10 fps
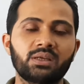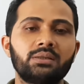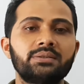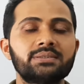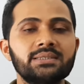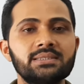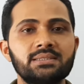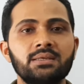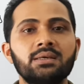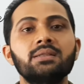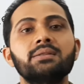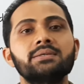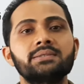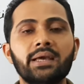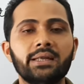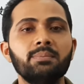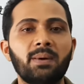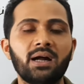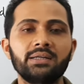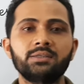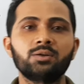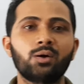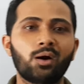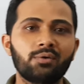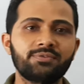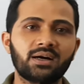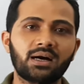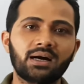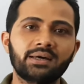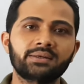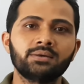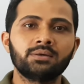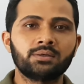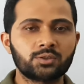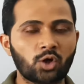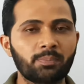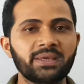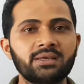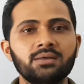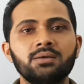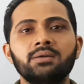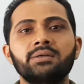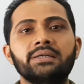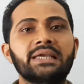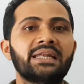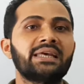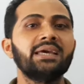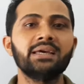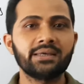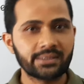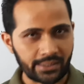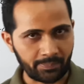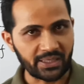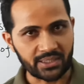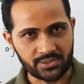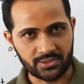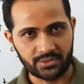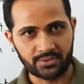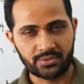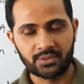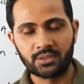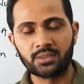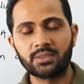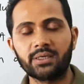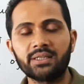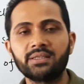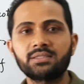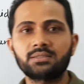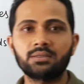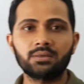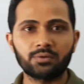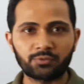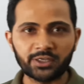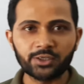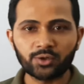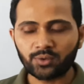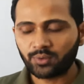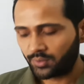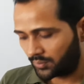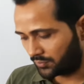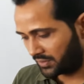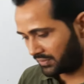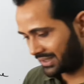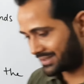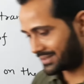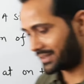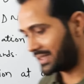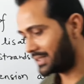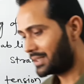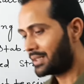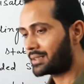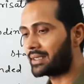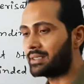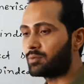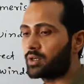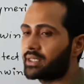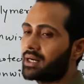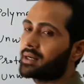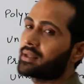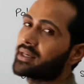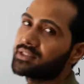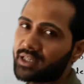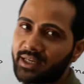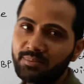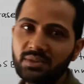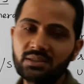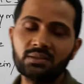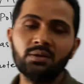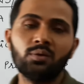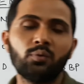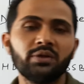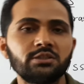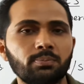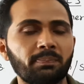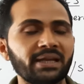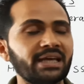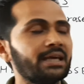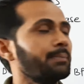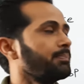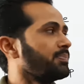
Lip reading: This is the second part of our topic DNA replication. In this video, we will study that what are the enzymes which play